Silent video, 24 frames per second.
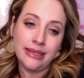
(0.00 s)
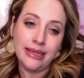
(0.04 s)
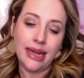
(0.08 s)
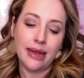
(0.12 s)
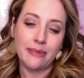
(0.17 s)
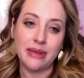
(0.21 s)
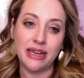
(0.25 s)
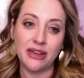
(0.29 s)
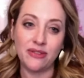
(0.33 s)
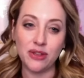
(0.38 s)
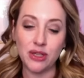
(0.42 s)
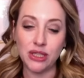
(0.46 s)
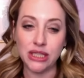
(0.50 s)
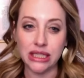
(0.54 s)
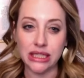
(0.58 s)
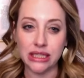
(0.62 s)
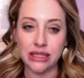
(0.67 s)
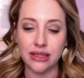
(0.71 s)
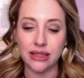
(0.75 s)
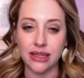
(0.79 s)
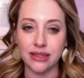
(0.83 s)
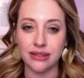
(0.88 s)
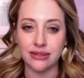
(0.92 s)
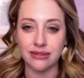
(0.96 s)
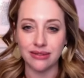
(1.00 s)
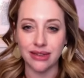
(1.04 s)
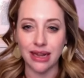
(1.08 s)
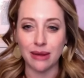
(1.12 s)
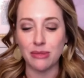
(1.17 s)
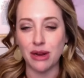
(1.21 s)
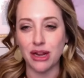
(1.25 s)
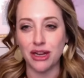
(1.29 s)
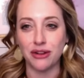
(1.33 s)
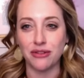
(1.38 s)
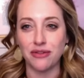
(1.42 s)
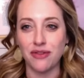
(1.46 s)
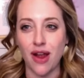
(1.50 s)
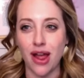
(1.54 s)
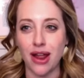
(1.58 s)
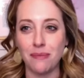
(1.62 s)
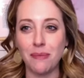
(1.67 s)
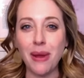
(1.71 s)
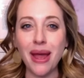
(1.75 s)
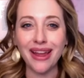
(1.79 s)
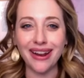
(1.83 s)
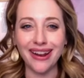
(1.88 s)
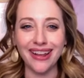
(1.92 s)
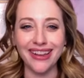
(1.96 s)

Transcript: I mean, if you didn't, then I'm not your friend.